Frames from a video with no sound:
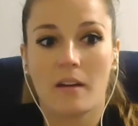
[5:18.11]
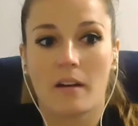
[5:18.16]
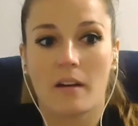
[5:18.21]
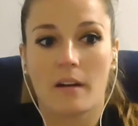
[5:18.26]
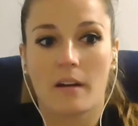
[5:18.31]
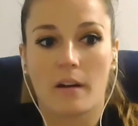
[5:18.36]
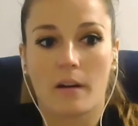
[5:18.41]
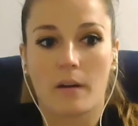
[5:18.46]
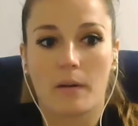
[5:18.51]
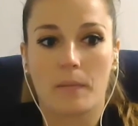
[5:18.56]

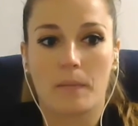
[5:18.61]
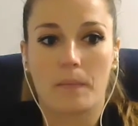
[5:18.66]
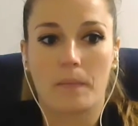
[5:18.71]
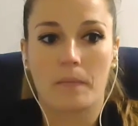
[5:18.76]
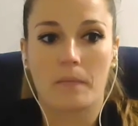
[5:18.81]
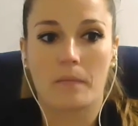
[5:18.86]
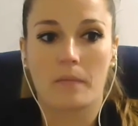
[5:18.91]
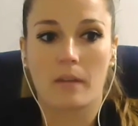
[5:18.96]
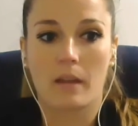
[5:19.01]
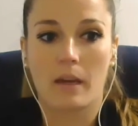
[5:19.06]
And
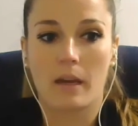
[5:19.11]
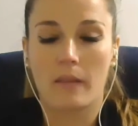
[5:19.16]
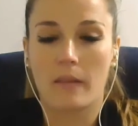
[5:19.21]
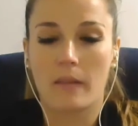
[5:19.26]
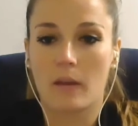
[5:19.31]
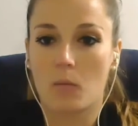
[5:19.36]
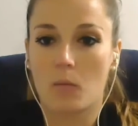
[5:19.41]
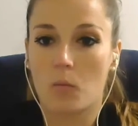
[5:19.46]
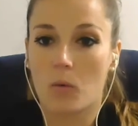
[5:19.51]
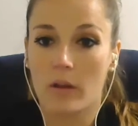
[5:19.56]

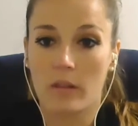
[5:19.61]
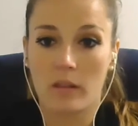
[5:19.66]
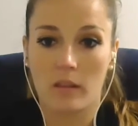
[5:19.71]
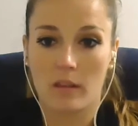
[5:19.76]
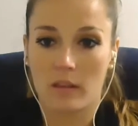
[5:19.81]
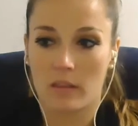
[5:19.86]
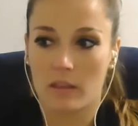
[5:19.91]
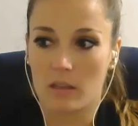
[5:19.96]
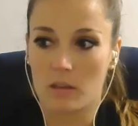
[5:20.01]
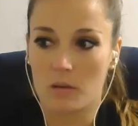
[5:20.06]
then one
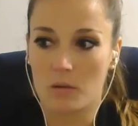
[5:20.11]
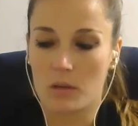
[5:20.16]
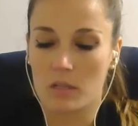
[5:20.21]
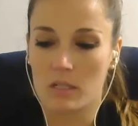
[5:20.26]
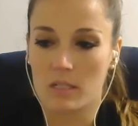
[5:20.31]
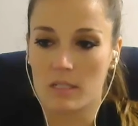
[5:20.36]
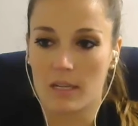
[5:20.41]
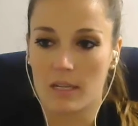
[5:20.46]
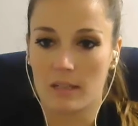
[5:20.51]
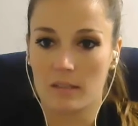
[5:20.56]
thing that you
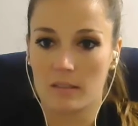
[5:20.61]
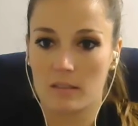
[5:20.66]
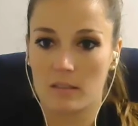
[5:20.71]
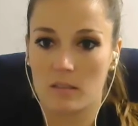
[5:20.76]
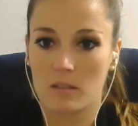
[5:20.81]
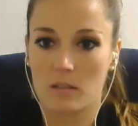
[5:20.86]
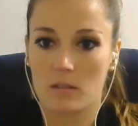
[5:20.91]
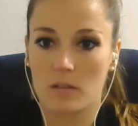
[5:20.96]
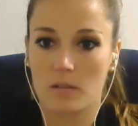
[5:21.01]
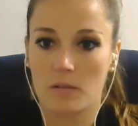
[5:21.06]
can
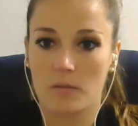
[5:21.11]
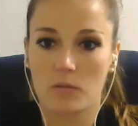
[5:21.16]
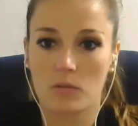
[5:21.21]
taste.